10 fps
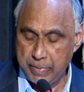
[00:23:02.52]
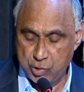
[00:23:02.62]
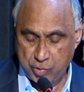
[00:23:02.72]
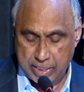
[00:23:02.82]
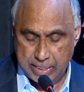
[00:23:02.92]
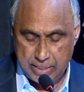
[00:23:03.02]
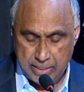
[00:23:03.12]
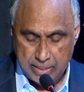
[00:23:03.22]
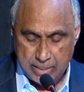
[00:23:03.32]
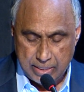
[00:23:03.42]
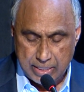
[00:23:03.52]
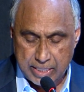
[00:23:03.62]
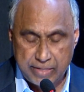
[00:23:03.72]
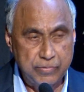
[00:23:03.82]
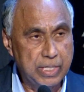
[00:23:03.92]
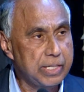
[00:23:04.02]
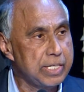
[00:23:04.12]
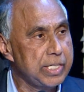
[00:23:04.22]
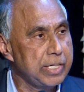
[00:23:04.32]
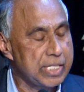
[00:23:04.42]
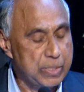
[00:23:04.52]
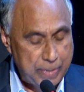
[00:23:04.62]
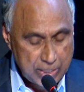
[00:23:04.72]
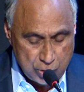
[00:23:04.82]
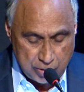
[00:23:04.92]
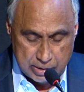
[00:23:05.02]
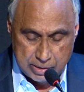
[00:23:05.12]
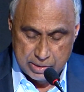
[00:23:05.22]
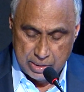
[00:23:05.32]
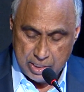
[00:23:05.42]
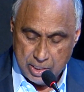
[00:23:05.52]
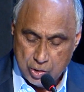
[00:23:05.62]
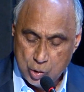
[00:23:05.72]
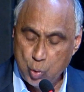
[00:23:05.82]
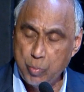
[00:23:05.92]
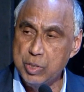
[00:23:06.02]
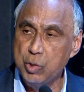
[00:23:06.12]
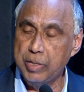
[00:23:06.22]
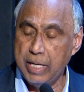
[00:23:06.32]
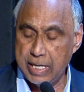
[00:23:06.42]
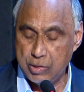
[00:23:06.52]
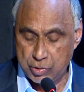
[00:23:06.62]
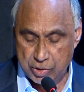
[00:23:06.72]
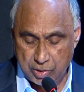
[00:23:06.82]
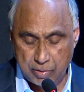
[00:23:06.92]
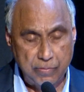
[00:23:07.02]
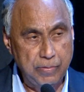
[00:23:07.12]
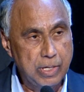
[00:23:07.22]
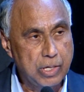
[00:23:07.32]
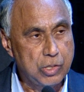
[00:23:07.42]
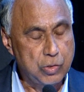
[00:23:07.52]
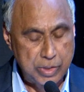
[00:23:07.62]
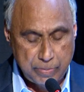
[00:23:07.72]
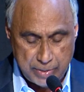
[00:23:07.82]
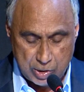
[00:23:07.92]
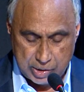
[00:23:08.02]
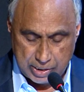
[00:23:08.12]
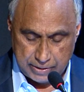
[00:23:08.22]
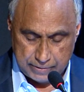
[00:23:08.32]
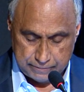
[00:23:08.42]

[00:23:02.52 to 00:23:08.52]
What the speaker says: to be treated, give dignity and respect to others, do what you can to serve your community.